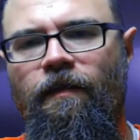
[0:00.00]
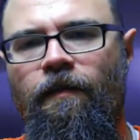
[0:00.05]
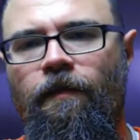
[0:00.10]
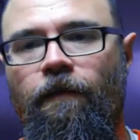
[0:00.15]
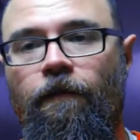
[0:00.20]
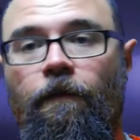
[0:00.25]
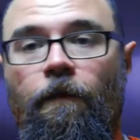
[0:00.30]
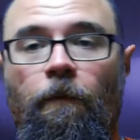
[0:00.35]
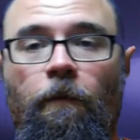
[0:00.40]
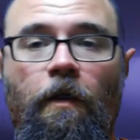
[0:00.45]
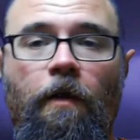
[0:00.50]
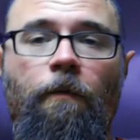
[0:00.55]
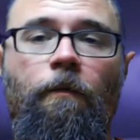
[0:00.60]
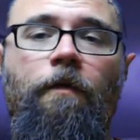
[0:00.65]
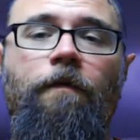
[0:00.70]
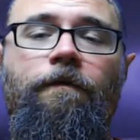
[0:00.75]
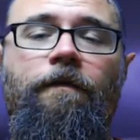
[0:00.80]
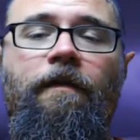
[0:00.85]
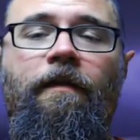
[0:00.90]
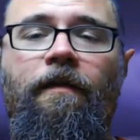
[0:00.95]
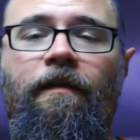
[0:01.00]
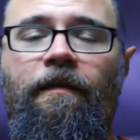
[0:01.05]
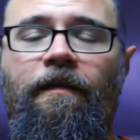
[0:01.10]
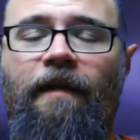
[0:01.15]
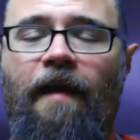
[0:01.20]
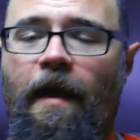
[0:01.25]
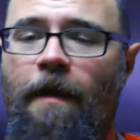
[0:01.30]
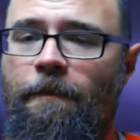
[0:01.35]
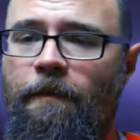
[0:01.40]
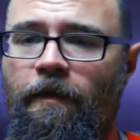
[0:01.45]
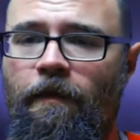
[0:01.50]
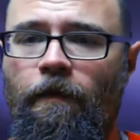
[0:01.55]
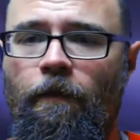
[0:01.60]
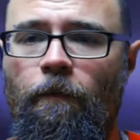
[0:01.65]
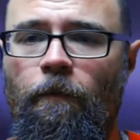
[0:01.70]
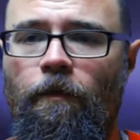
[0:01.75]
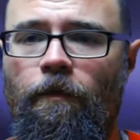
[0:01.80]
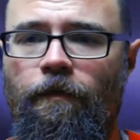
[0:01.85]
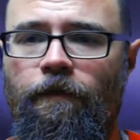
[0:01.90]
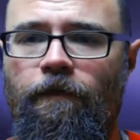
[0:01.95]
is The Werewolf in Cabin in the
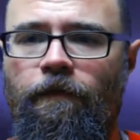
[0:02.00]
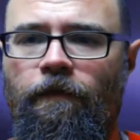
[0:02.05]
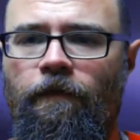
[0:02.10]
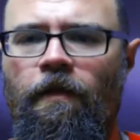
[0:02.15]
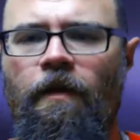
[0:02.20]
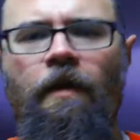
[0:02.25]
Woods.